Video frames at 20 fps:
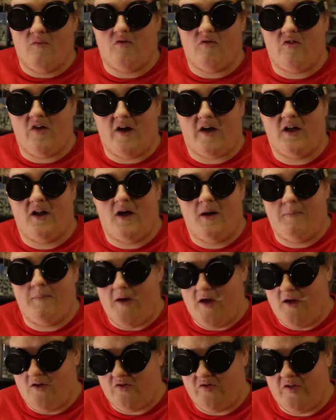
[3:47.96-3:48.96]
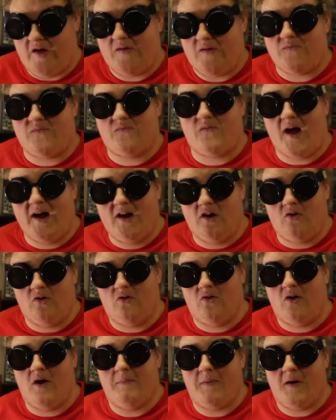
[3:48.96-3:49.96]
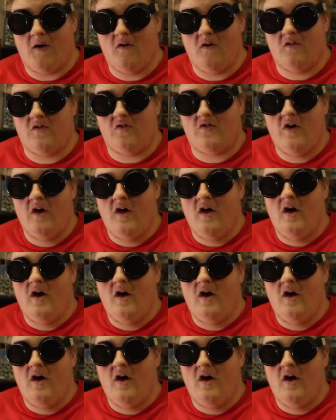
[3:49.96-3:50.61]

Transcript: second up is the final appearance